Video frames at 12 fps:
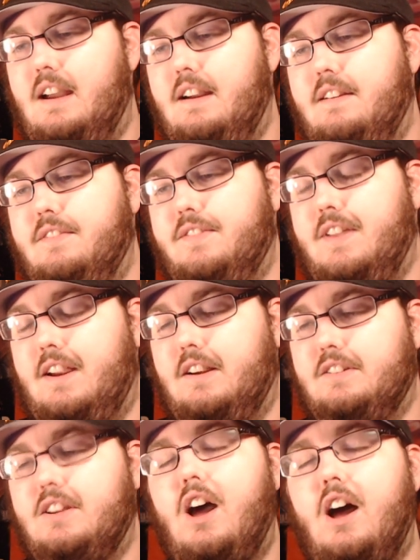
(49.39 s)
of
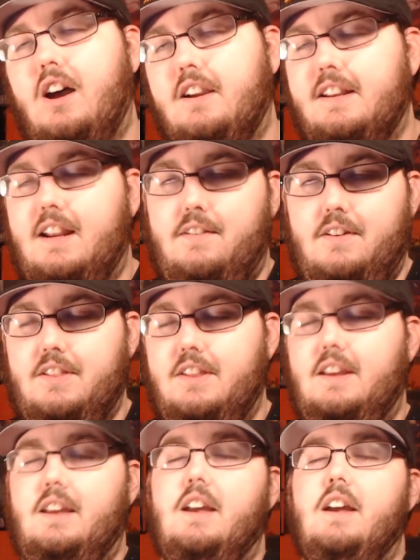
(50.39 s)
their talk and
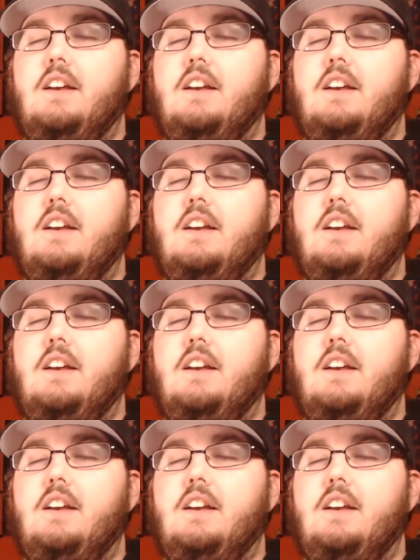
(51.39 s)
everything.